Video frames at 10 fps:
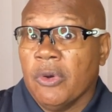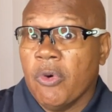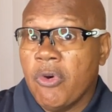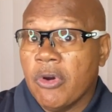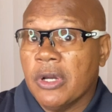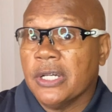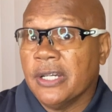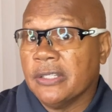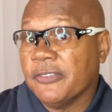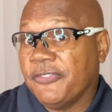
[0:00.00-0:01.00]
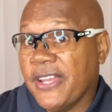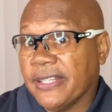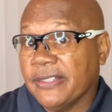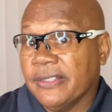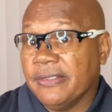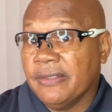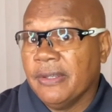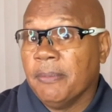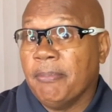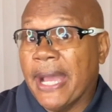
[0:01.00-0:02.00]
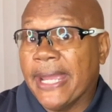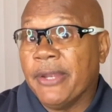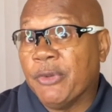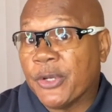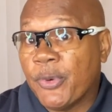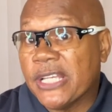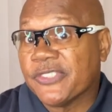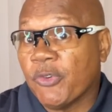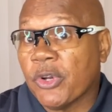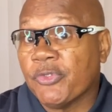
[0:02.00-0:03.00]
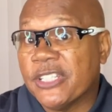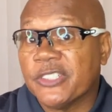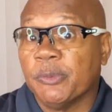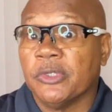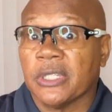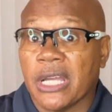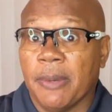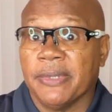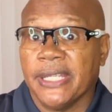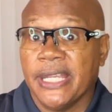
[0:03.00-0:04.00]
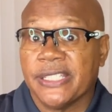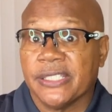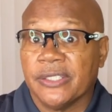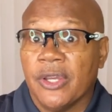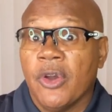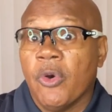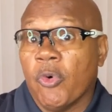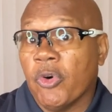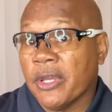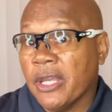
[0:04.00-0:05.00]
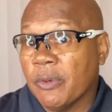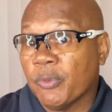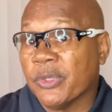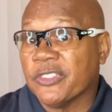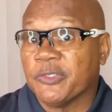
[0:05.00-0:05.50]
or unaffected by a request for a reasonable accommodation or help with a